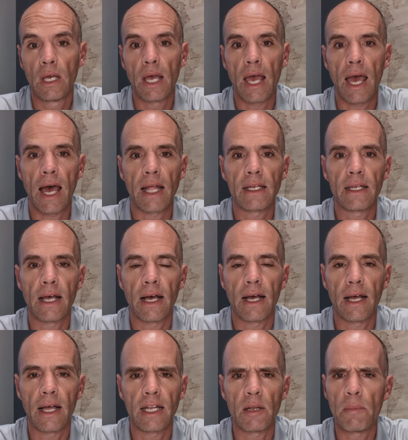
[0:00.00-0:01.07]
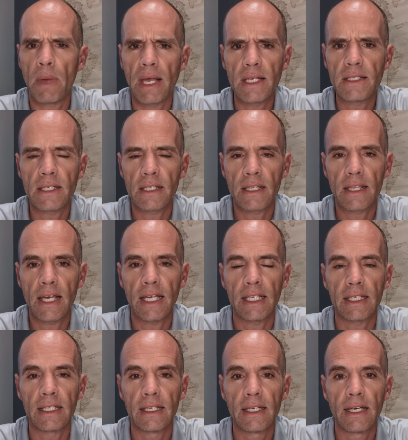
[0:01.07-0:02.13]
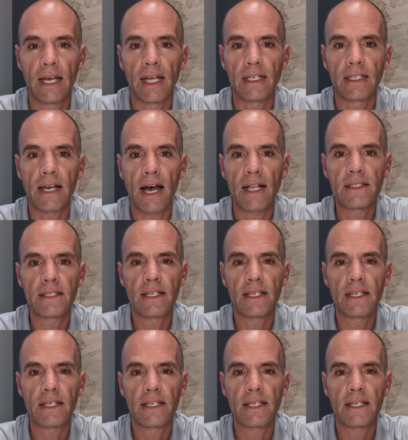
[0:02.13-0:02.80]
And an amazing thing. And God